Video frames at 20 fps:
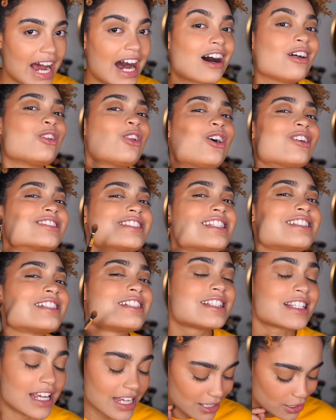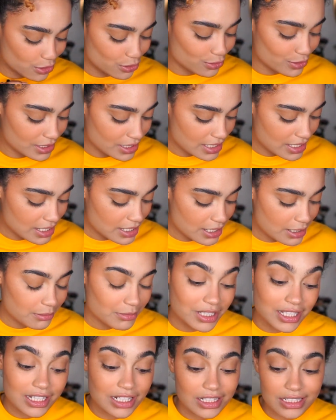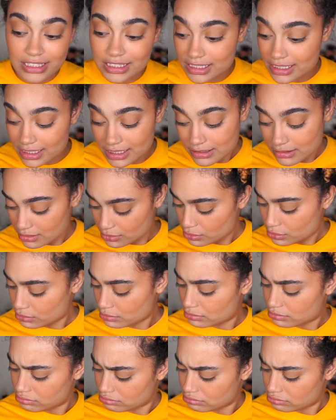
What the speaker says: How long does it take you? Because, ooh,